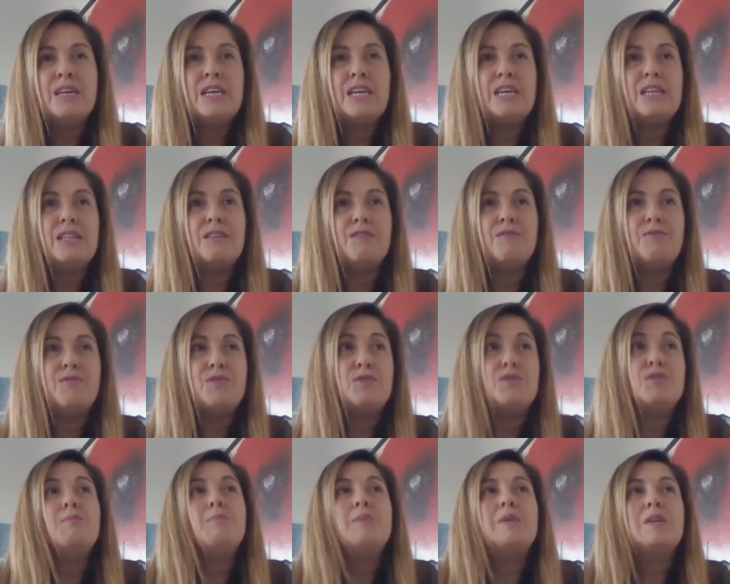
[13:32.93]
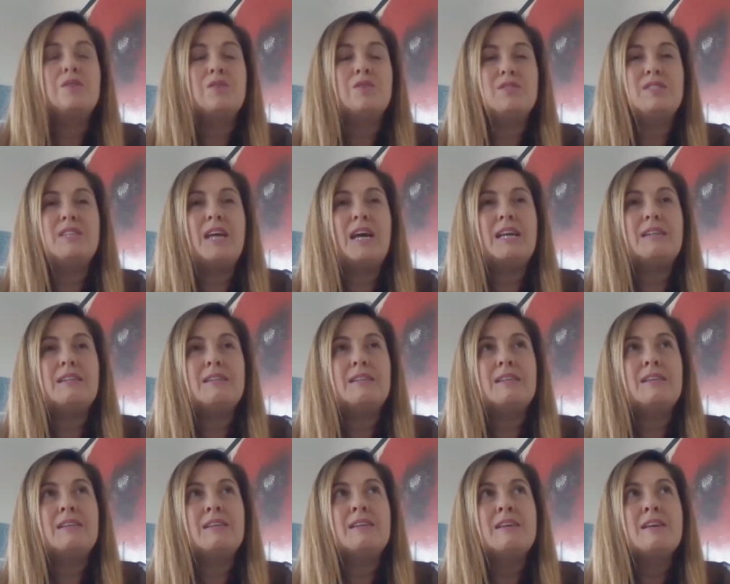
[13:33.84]
in the future, because that
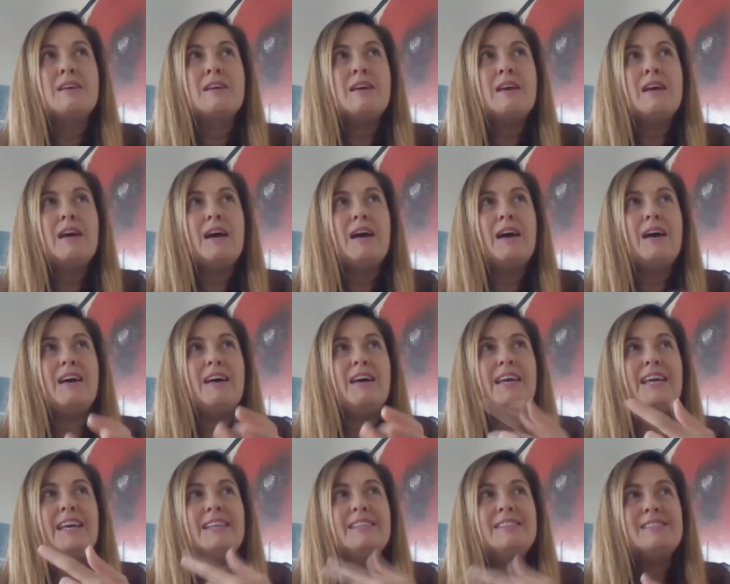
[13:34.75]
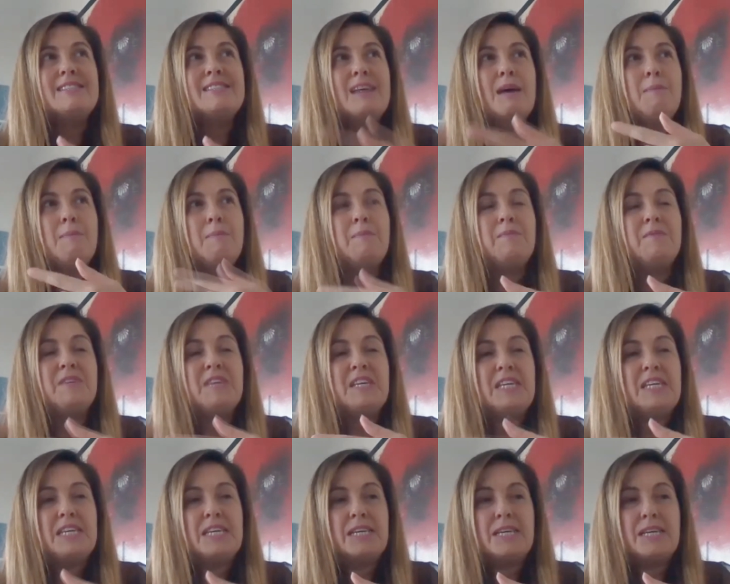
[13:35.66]
ends up
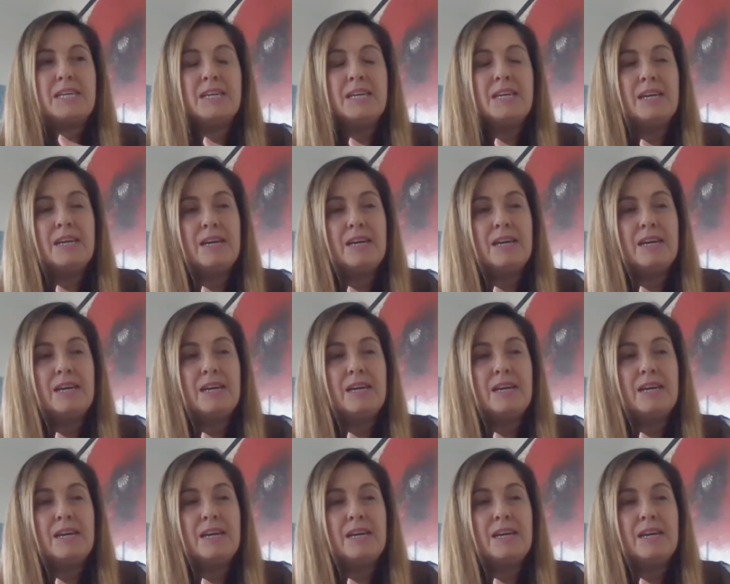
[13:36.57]
being